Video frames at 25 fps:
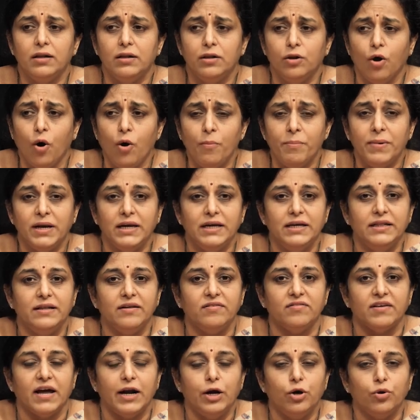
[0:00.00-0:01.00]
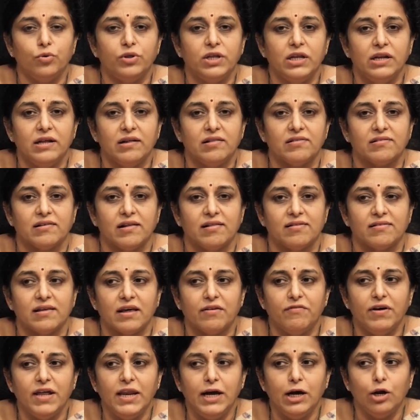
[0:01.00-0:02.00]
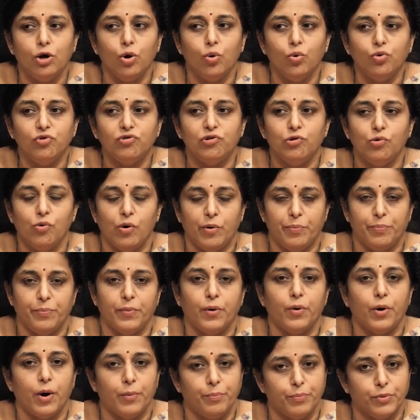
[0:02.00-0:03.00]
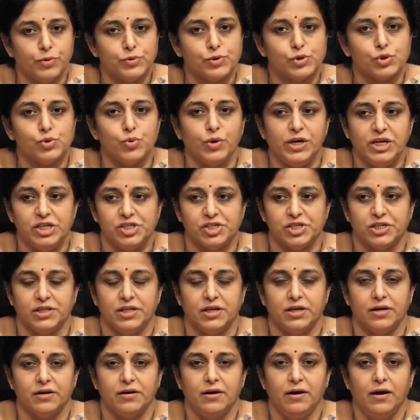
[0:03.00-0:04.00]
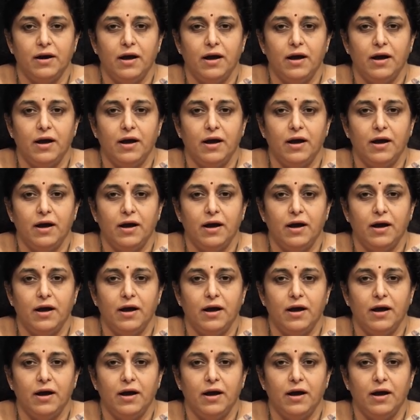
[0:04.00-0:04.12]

Normally, these endothelial cells are very closely opposed to each other.